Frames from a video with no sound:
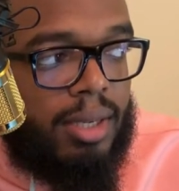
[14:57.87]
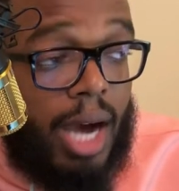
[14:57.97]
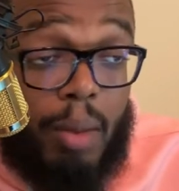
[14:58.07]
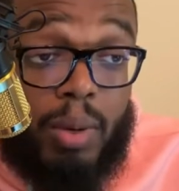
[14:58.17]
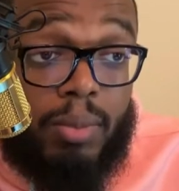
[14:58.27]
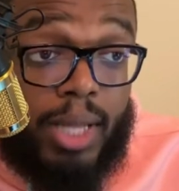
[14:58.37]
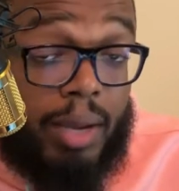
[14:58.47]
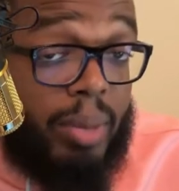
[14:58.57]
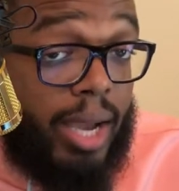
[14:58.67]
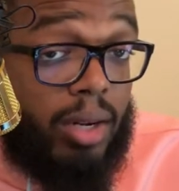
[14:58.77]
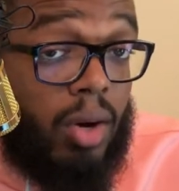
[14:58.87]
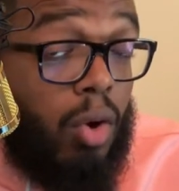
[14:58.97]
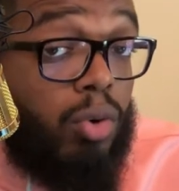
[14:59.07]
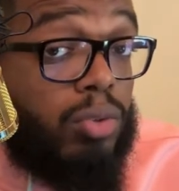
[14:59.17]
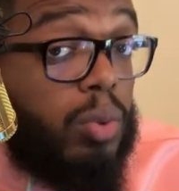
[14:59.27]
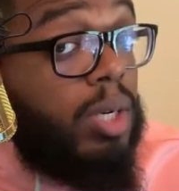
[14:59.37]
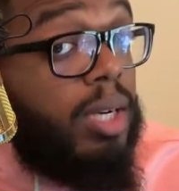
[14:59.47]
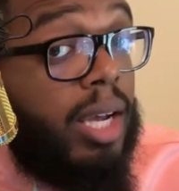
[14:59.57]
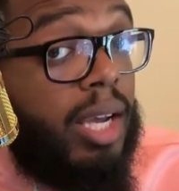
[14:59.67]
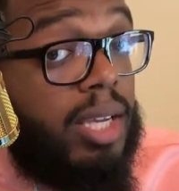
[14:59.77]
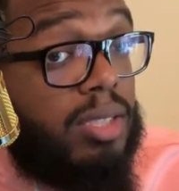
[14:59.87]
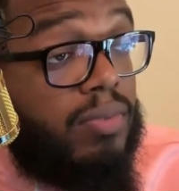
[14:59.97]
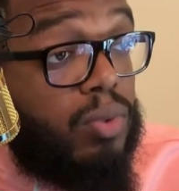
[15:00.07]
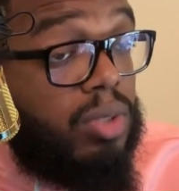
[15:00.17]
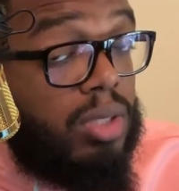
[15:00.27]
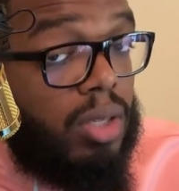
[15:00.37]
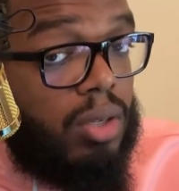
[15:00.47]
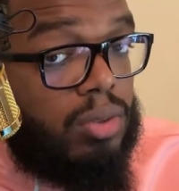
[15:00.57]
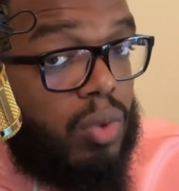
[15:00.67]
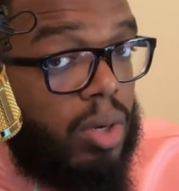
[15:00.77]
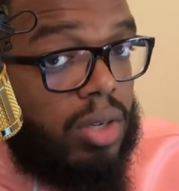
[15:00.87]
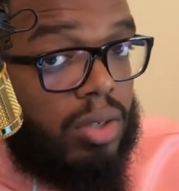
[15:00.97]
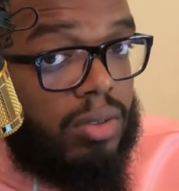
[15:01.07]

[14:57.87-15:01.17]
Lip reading: I remember, like, back in the old Twitter days, if you still on Twitter,